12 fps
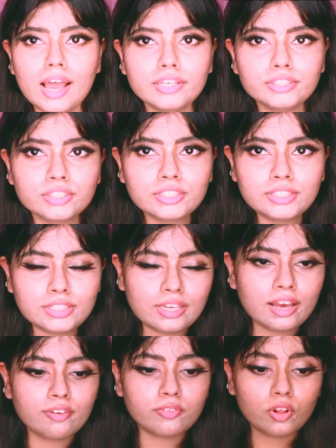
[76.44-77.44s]
as you can
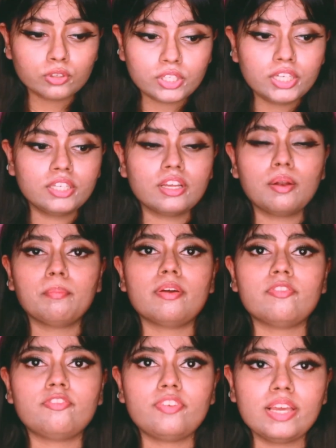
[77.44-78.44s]
see I've already done
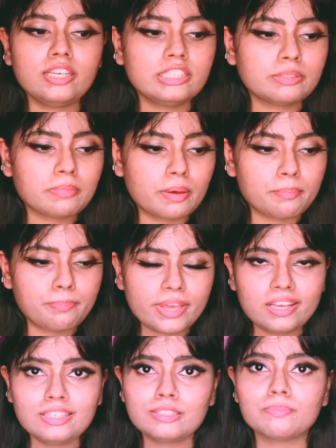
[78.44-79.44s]
my face my
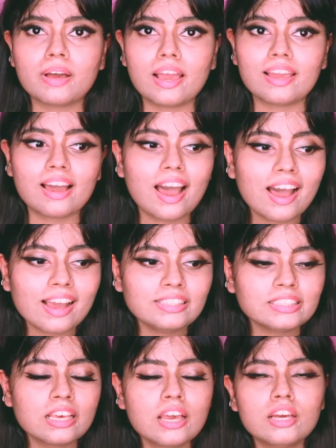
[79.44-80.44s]
base my
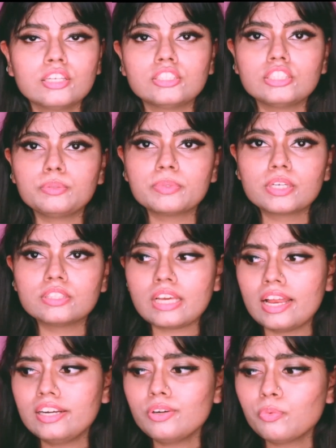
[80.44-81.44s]
eyes just because
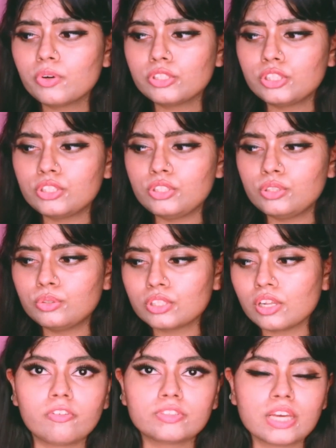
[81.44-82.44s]
I didn't want to use
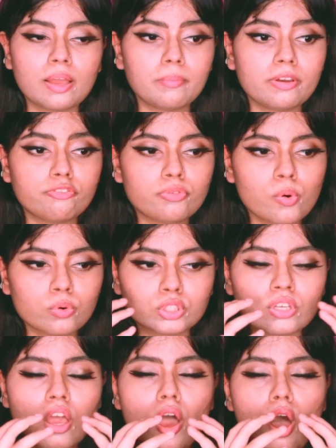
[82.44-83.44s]
a lot of time and
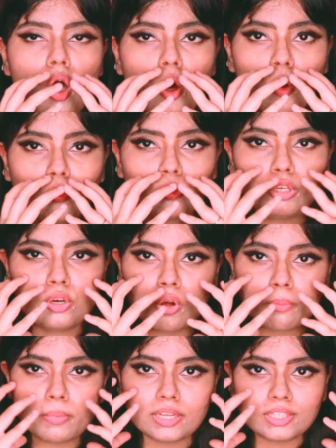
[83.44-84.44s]
focus only
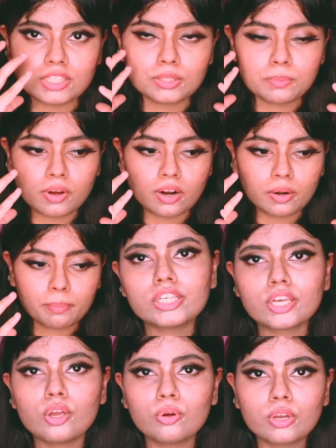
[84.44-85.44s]
on my this part
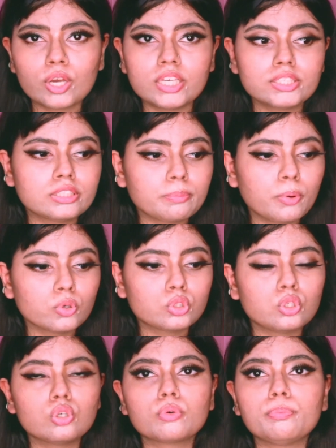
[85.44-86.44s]
Sake Onna is
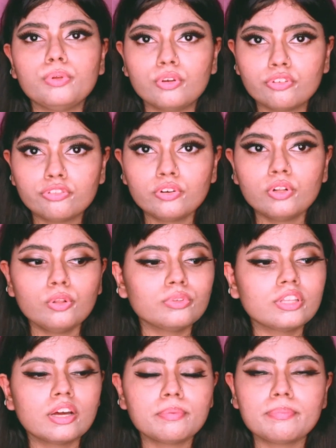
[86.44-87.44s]
supposed to look beautiful
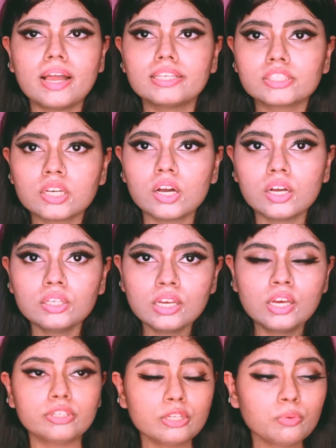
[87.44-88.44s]
with her mask
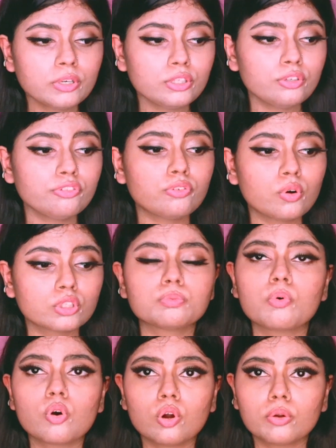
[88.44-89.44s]
on I really wanted to
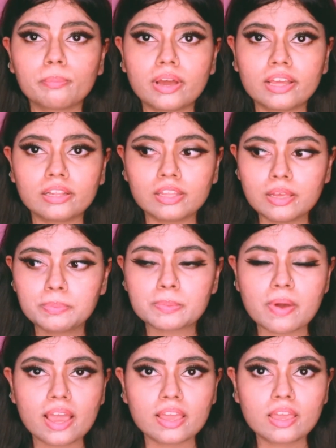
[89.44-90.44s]
focus more on my
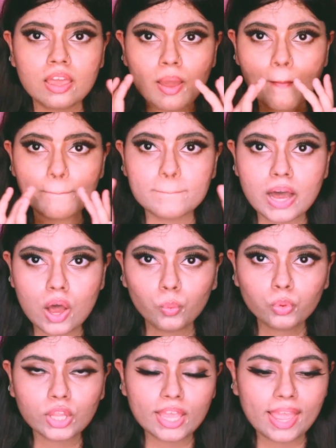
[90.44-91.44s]
lips my
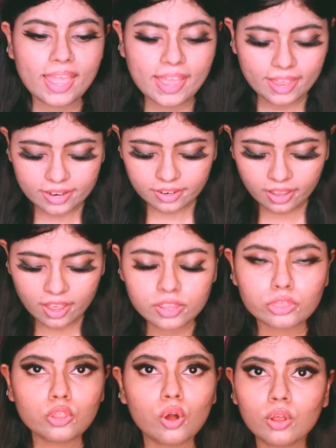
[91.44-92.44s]
mouth and
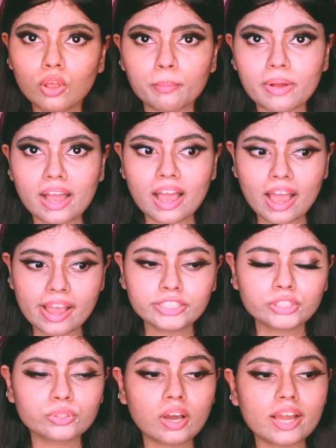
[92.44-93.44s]
not on my
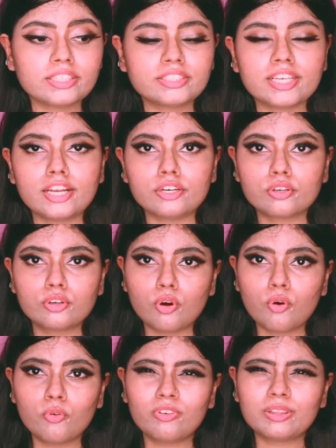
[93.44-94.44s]
eyes so I decided to
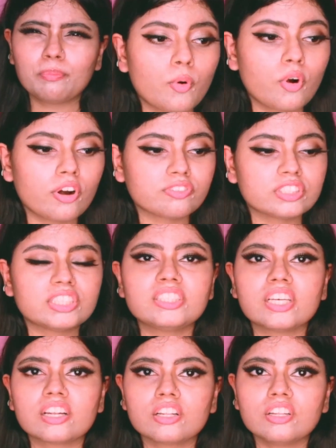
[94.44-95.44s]
go with more of the
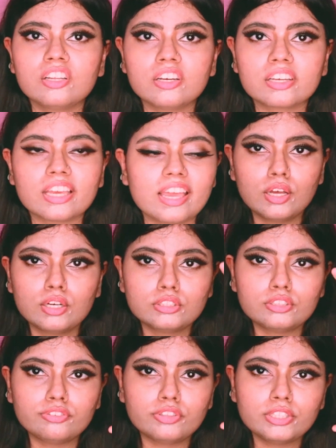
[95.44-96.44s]
subtle look
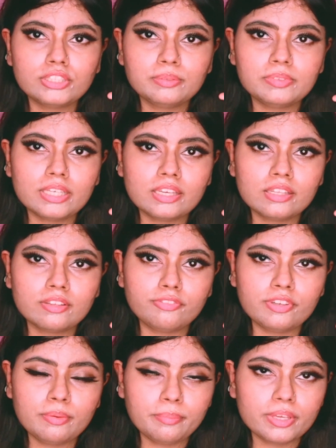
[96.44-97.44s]
so first I'm taking the
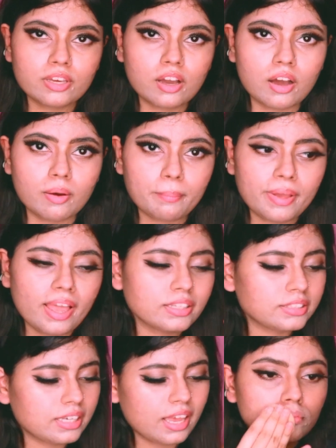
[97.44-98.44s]
Fit Me
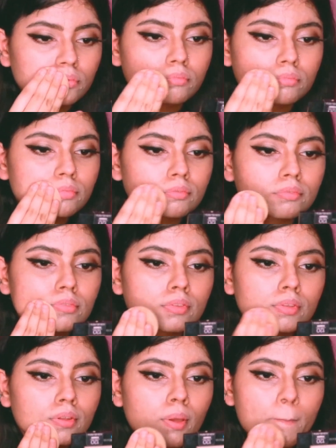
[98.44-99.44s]
Compact and I'm going
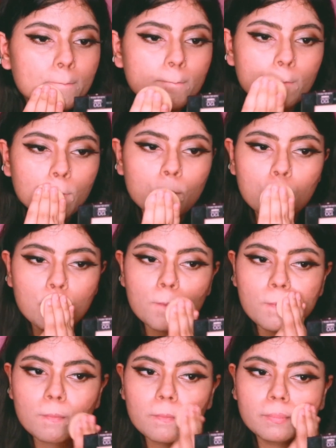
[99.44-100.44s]
to use it all
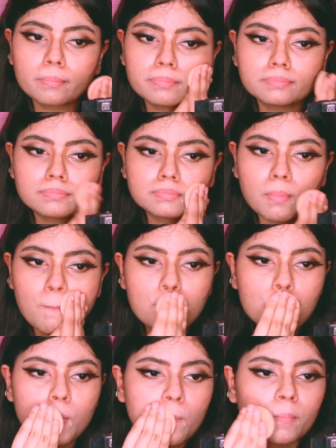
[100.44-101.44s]
over my lips to make
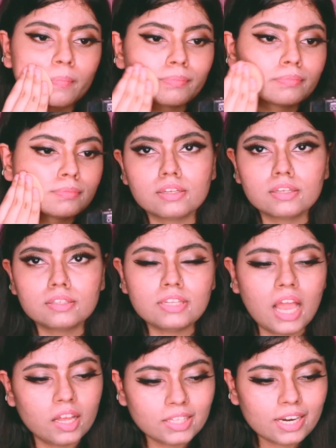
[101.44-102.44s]
them dry
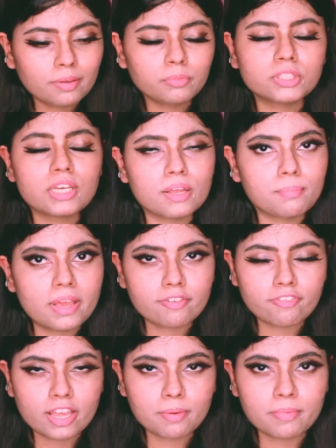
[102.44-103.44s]
now that I'm done
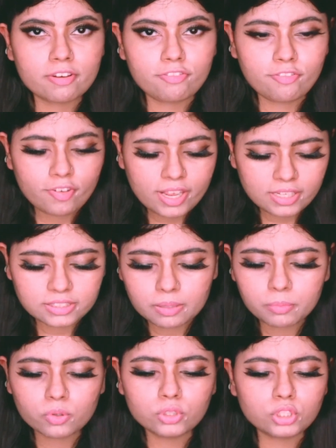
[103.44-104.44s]
mattifying my face
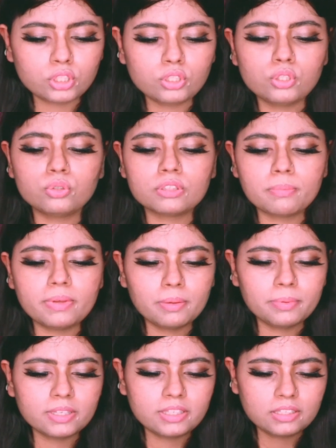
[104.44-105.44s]
I'm going to use a
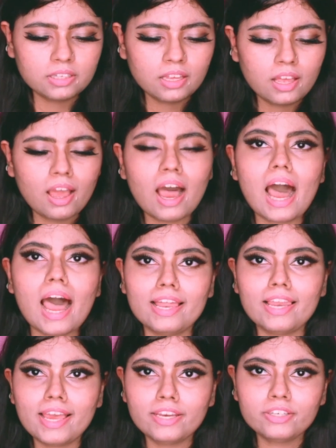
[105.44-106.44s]
Maybelline
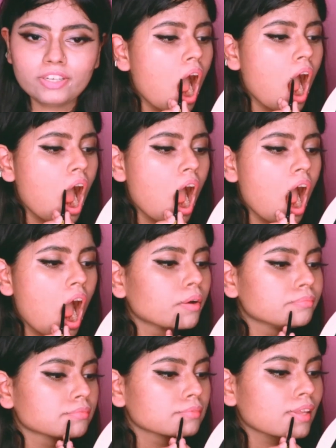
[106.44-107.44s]
eyeliner. I'm going
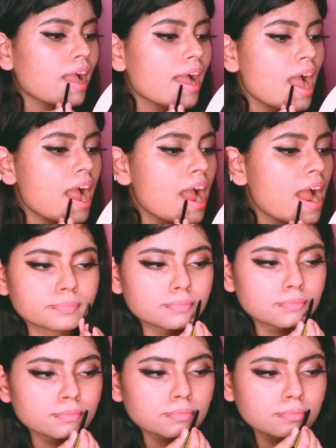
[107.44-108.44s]
to mark those
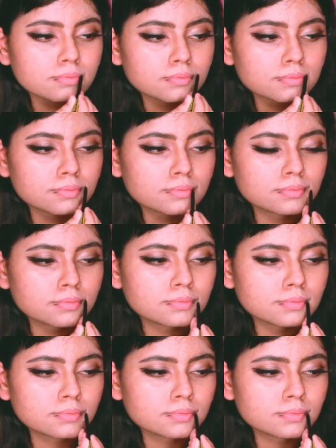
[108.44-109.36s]
places where I want